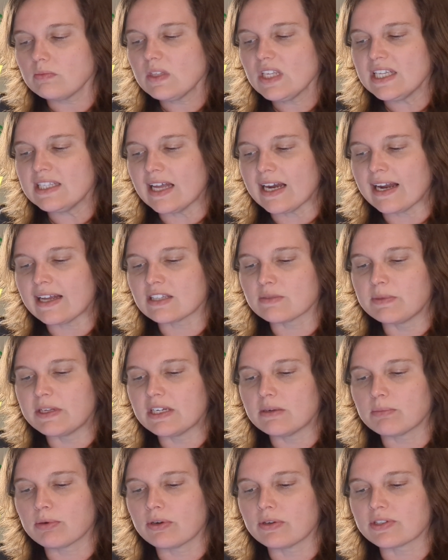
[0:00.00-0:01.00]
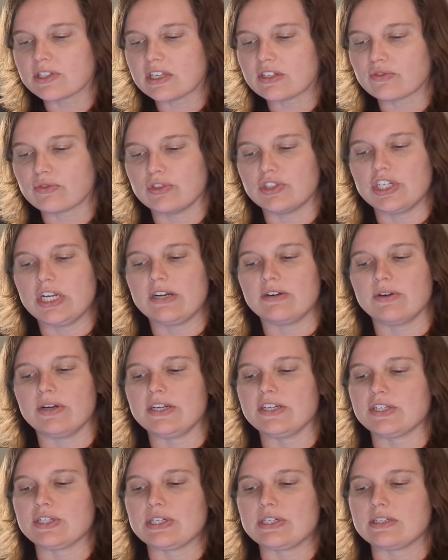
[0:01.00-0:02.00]
that has been in process for
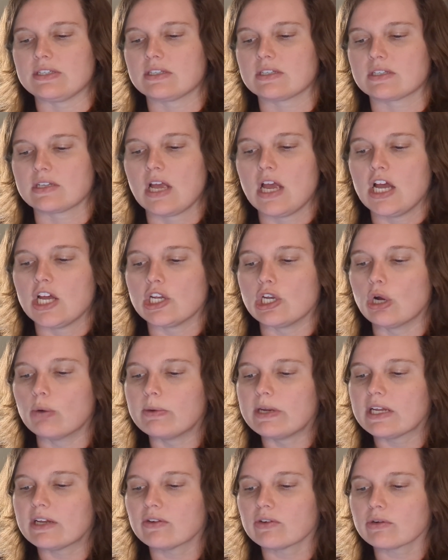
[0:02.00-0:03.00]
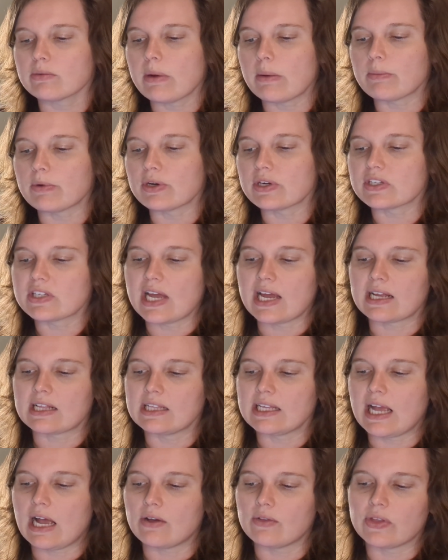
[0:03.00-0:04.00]
generations. Nobody can remember exactly
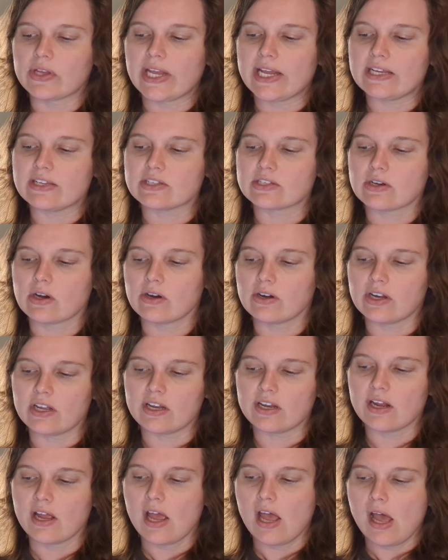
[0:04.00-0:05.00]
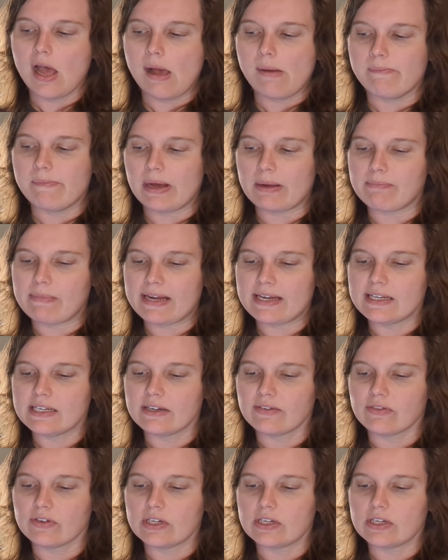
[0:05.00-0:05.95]
how the case started, but many different